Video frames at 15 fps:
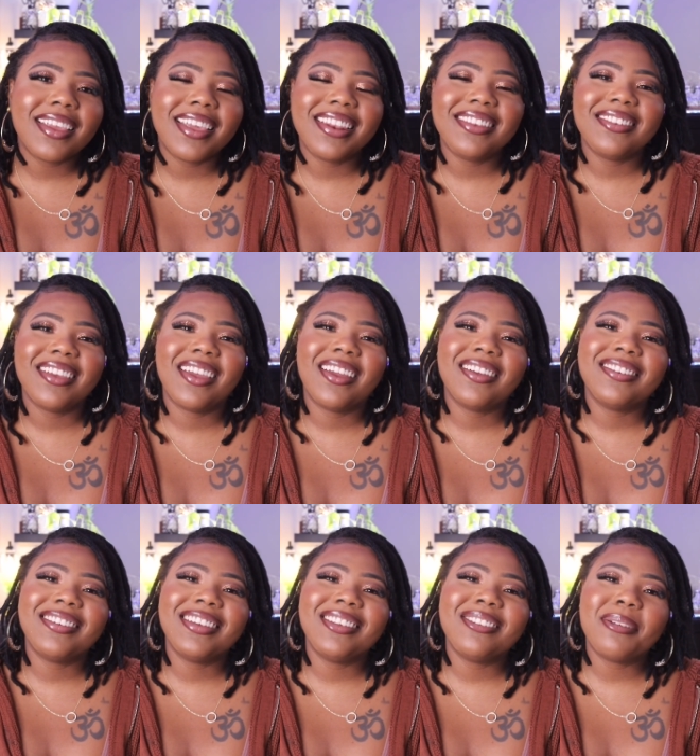It is your girl,
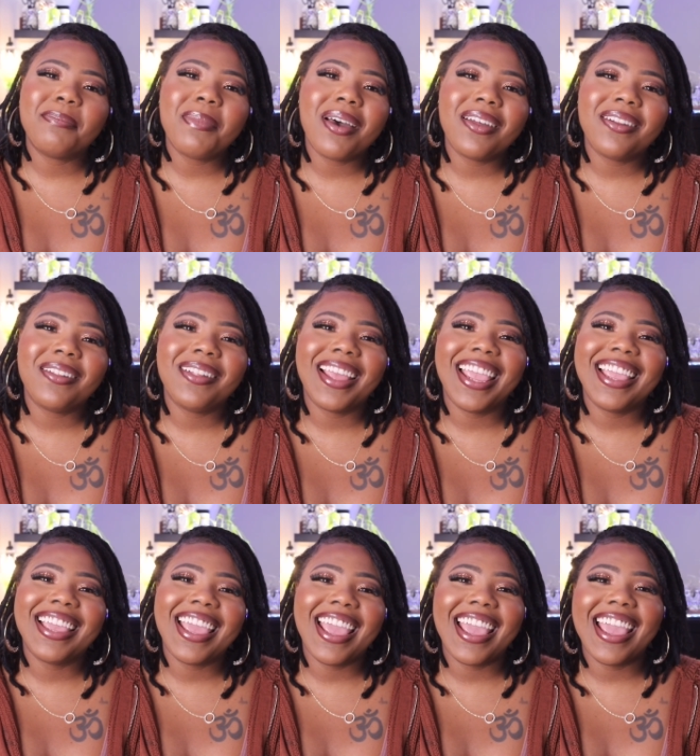She's a Model,
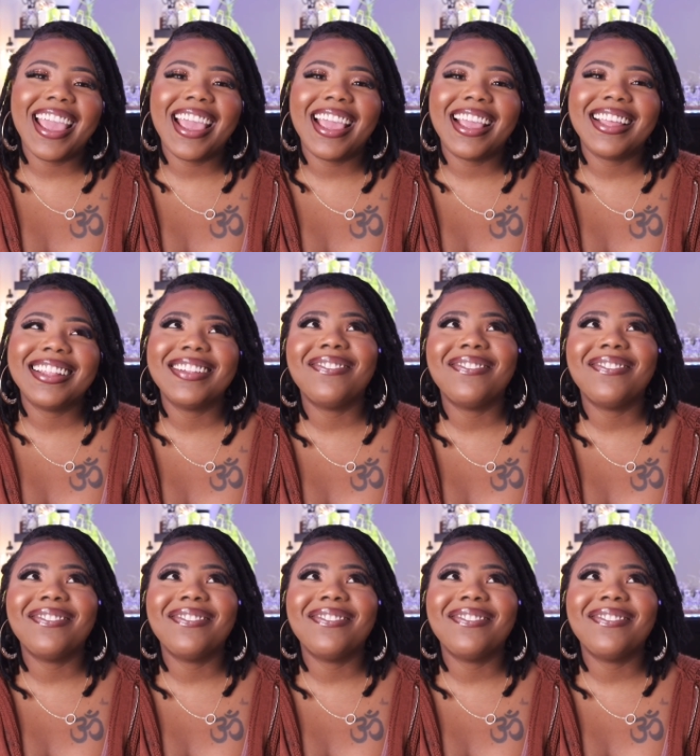aka,